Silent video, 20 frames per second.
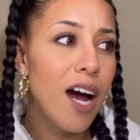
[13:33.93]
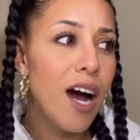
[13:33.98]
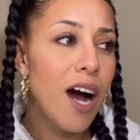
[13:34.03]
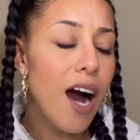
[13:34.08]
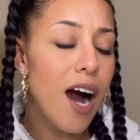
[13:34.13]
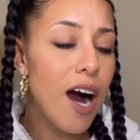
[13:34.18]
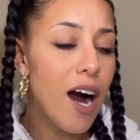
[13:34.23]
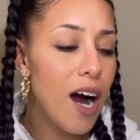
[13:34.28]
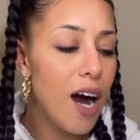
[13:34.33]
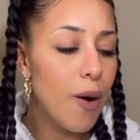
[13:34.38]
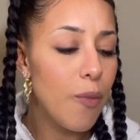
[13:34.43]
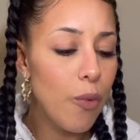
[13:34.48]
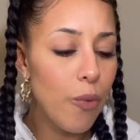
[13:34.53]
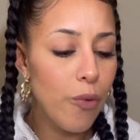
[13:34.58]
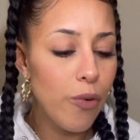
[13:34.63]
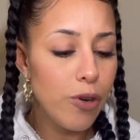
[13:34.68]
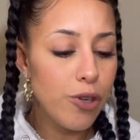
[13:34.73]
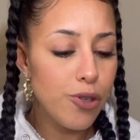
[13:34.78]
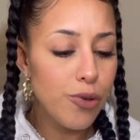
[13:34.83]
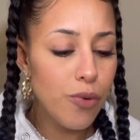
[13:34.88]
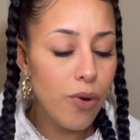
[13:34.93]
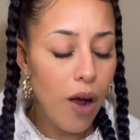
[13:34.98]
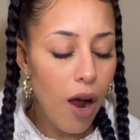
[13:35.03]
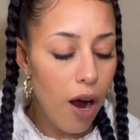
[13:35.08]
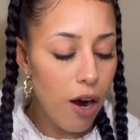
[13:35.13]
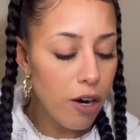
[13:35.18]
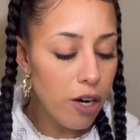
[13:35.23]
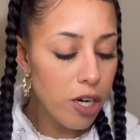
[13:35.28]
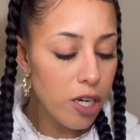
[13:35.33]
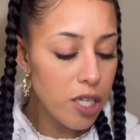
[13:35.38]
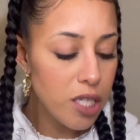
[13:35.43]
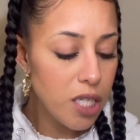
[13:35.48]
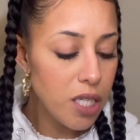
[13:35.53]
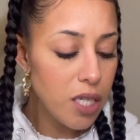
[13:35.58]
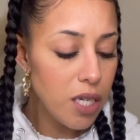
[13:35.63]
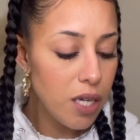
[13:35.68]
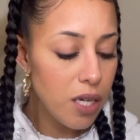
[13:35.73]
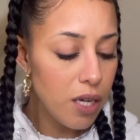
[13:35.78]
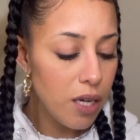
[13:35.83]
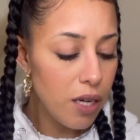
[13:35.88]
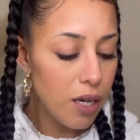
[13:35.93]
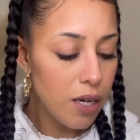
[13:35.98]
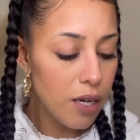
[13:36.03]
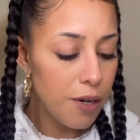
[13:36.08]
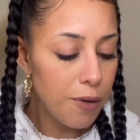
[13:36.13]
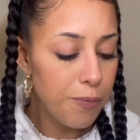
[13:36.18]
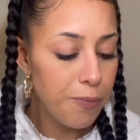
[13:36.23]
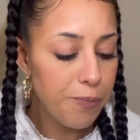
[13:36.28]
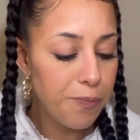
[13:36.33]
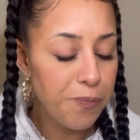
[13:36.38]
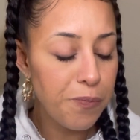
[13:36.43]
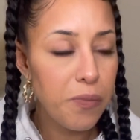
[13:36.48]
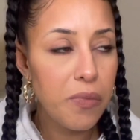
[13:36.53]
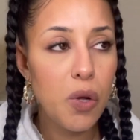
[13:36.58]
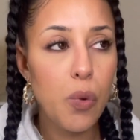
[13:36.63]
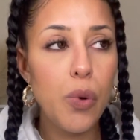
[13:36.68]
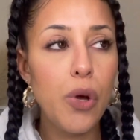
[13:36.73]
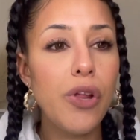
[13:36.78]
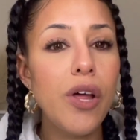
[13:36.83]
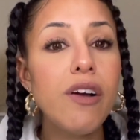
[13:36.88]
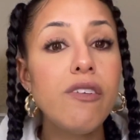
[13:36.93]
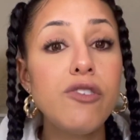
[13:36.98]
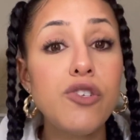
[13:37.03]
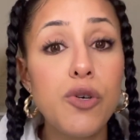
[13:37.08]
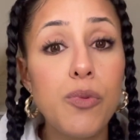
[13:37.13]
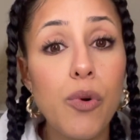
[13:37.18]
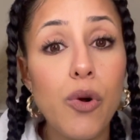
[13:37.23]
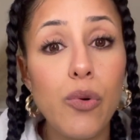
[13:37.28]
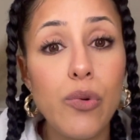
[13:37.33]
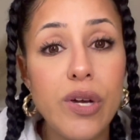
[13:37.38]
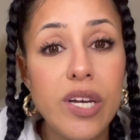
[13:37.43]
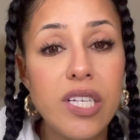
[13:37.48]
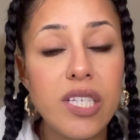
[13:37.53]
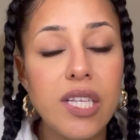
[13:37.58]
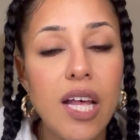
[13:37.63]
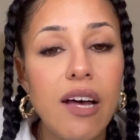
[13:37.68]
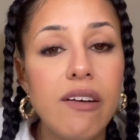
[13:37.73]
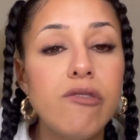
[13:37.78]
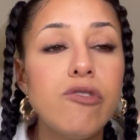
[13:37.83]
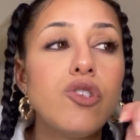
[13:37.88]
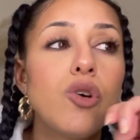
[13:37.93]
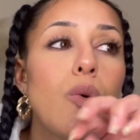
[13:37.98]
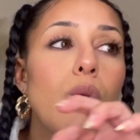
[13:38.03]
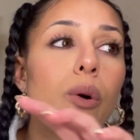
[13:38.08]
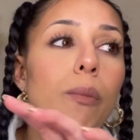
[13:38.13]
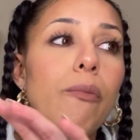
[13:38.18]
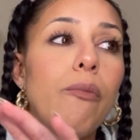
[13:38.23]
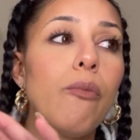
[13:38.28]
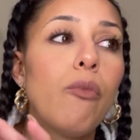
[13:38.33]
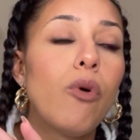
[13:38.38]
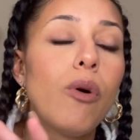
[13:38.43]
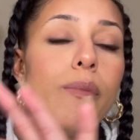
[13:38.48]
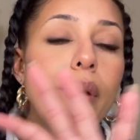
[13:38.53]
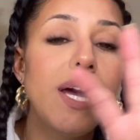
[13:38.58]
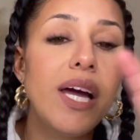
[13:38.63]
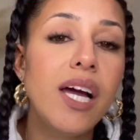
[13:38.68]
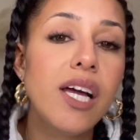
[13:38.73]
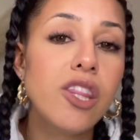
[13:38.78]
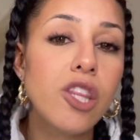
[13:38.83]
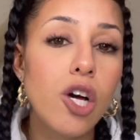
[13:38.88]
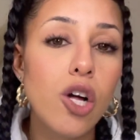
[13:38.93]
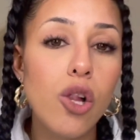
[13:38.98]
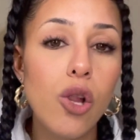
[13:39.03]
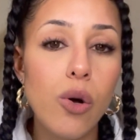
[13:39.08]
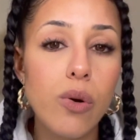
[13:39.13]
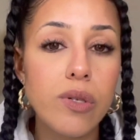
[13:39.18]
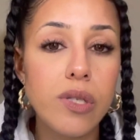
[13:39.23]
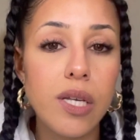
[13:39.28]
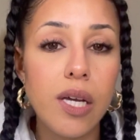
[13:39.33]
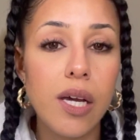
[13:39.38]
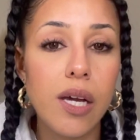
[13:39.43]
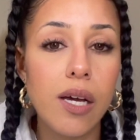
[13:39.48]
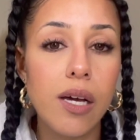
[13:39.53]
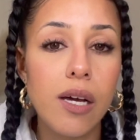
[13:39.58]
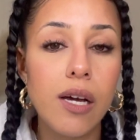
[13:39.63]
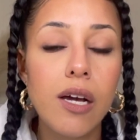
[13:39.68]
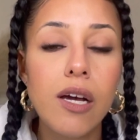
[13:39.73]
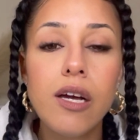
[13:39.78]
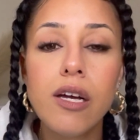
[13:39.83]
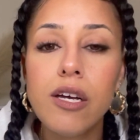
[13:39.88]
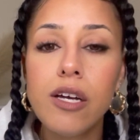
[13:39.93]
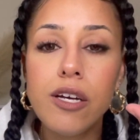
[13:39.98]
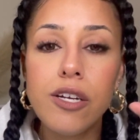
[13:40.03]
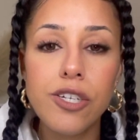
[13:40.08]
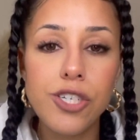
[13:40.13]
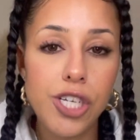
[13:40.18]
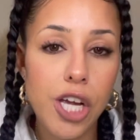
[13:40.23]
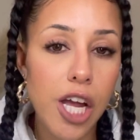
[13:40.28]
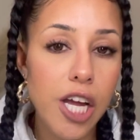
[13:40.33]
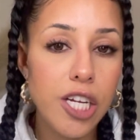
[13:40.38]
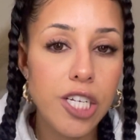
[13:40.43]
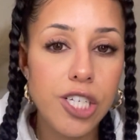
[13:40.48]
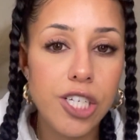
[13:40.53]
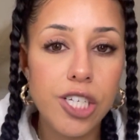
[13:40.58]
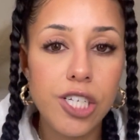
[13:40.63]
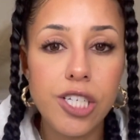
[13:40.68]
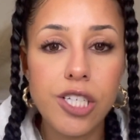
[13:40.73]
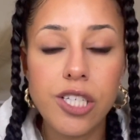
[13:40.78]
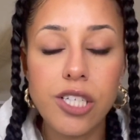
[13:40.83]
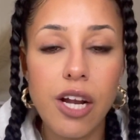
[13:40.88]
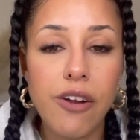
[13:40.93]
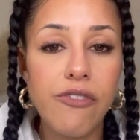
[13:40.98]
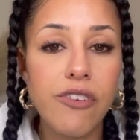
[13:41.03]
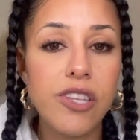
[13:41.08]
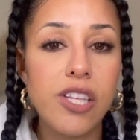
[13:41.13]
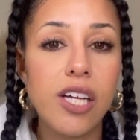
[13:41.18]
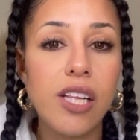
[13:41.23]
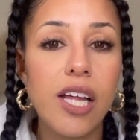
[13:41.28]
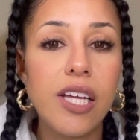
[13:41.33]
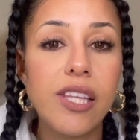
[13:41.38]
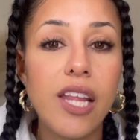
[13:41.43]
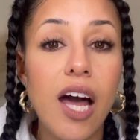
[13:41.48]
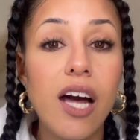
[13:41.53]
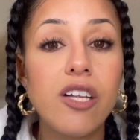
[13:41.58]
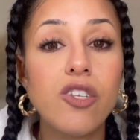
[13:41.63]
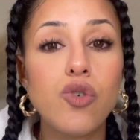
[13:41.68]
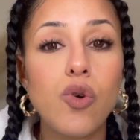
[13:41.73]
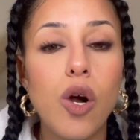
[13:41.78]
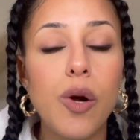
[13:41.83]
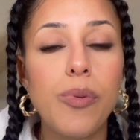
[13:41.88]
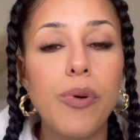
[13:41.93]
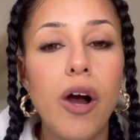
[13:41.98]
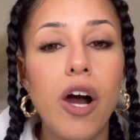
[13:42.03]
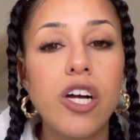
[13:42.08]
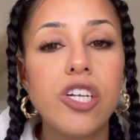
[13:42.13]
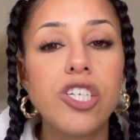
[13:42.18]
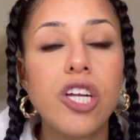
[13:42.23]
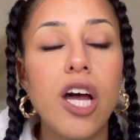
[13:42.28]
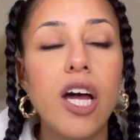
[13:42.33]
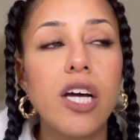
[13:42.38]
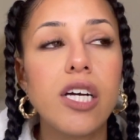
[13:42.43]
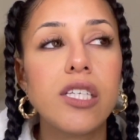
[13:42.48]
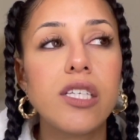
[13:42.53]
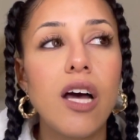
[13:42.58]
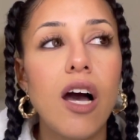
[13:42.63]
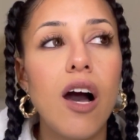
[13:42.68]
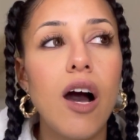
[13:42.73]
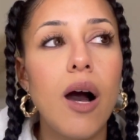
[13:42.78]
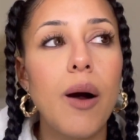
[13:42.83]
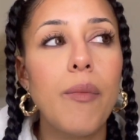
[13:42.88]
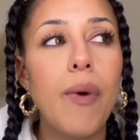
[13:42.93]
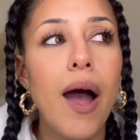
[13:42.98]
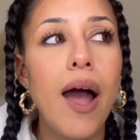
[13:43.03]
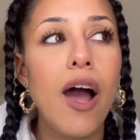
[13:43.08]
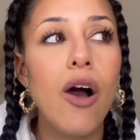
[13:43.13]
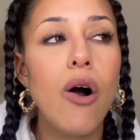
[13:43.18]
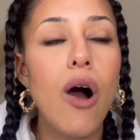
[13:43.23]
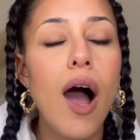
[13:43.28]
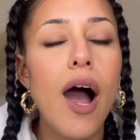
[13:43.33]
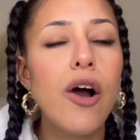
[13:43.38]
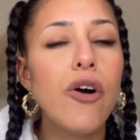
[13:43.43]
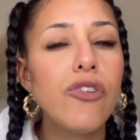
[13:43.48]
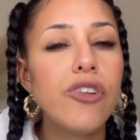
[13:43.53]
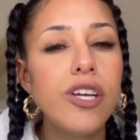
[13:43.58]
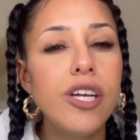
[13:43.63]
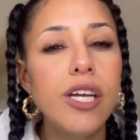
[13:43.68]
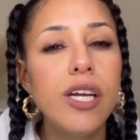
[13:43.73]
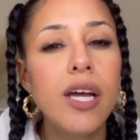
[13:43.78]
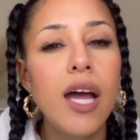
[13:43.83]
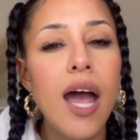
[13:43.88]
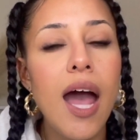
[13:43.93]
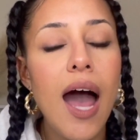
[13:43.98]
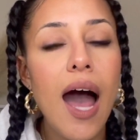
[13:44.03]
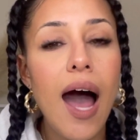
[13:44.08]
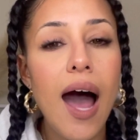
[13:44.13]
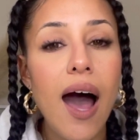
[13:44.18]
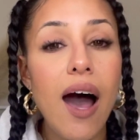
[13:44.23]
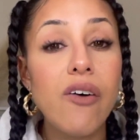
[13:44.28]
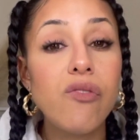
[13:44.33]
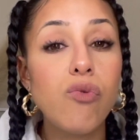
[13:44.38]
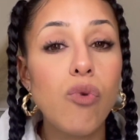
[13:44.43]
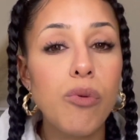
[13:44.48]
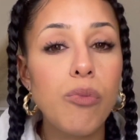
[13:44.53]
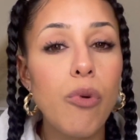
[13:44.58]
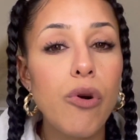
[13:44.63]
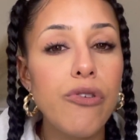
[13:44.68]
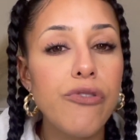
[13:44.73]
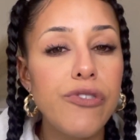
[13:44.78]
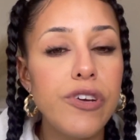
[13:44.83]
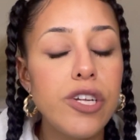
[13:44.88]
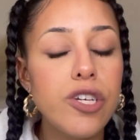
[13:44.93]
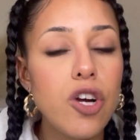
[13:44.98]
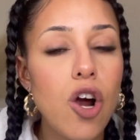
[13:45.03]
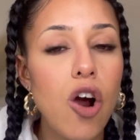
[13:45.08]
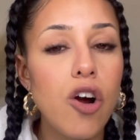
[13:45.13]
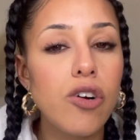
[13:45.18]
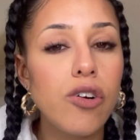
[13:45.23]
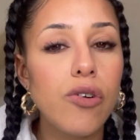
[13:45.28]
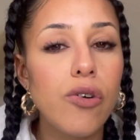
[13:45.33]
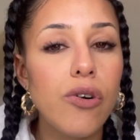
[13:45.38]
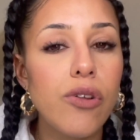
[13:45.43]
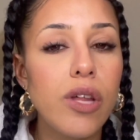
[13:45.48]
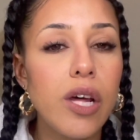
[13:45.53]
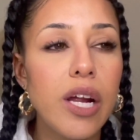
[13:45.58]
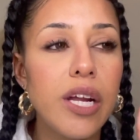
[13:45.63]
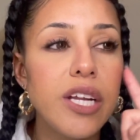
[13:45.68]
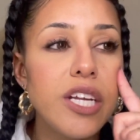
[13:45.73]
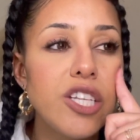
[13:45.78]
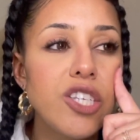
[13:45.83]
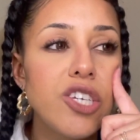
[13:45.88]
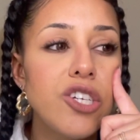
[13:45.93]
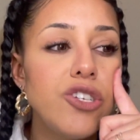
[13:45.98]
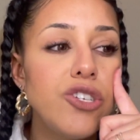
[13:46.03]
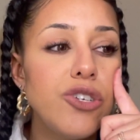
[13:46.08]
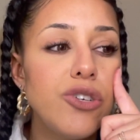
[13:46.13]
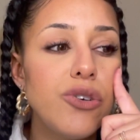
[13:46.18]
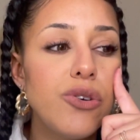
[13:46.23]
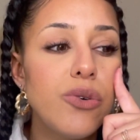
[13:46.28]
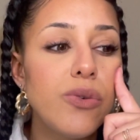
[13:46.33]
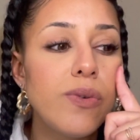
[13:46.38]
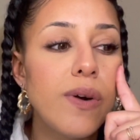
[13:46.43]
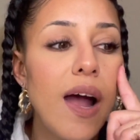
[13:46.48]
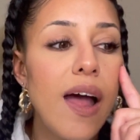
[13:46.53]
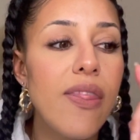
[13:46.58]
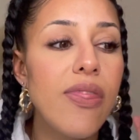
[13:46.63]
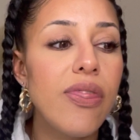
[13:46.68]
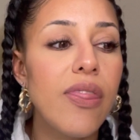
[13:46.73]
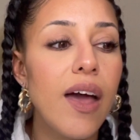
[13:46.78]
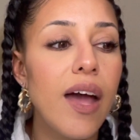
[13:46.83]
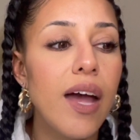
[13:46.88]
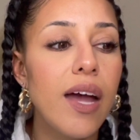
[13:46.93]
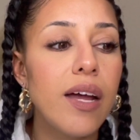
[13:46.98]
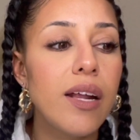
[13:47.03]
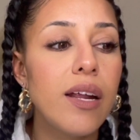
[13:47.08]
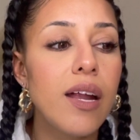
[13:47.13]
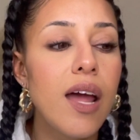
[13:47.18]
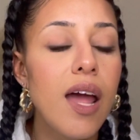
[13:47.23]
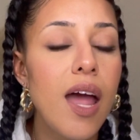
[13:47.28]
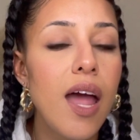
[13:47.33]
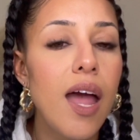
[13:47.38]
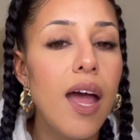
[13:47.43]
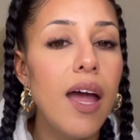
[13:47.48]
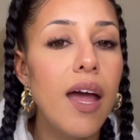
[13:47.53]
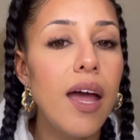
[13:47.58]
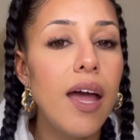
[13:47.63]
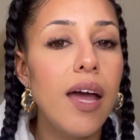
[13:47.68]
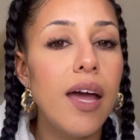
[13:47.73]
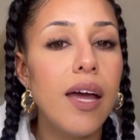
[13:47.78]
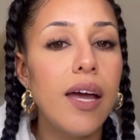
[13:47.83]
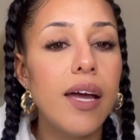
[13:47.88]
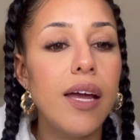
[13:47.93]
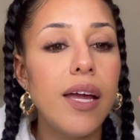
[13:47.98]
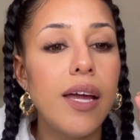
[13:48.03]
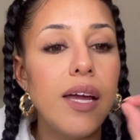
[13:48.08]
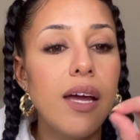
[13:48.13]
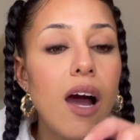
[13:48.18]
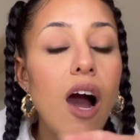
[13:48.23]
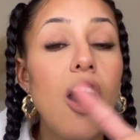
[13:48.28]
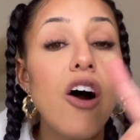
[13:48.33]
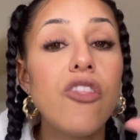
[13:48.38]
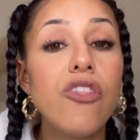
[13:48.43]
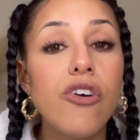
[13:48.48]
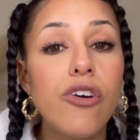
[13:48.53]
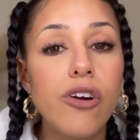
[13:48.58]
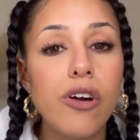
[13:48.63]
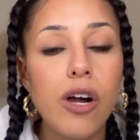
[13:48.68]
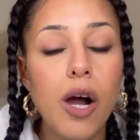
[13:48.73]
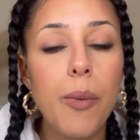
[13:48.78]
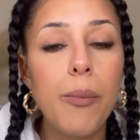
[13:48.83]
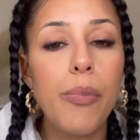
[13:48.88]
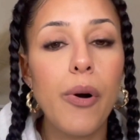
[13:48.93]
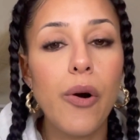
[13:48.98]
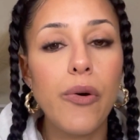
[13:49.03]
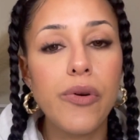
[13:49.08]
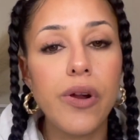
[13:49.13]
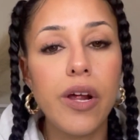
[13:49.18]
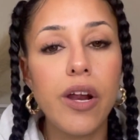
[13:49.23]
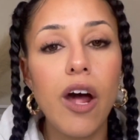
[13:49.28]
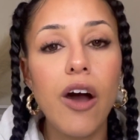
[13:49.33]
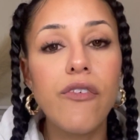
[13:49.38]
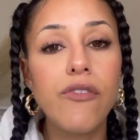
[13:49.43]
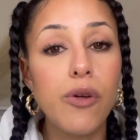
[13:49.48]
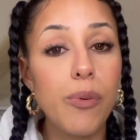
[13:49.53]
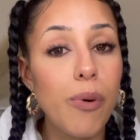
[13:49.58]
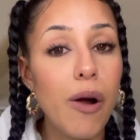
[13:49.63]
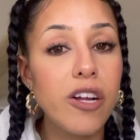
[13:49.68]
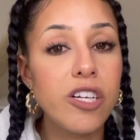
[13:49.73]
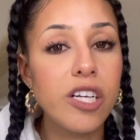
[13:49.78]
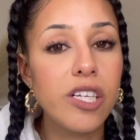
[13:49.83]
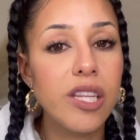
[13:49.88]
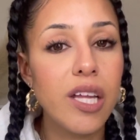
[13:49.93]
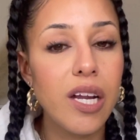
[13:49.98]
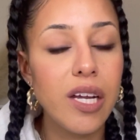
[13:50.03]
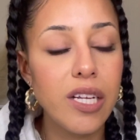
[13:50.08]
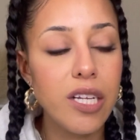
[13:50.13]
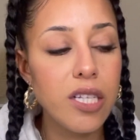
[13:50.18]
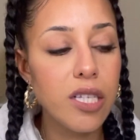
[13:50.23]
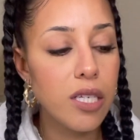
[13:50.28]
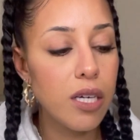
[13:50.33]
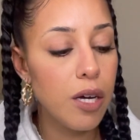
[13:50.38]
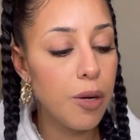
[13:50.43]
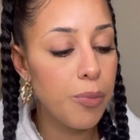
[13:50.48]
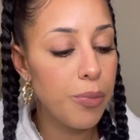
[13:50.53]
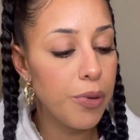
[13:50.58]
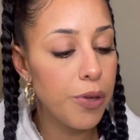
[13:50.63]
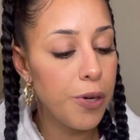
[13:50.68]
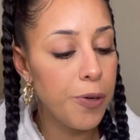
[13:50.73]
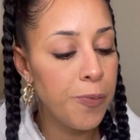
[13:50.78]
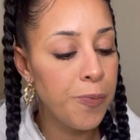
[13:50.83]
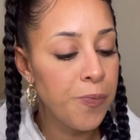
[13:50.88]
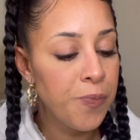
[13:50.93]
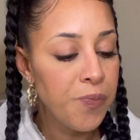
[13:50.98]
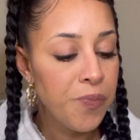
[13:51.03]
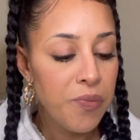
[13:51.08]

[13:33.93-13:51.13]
when we were doing our critique, we only have 2 more weeks left. So we're making the closing changes and everything like that to our project. I only have 1 more feature article that I need to do, and then a other component of the project that I need to complete.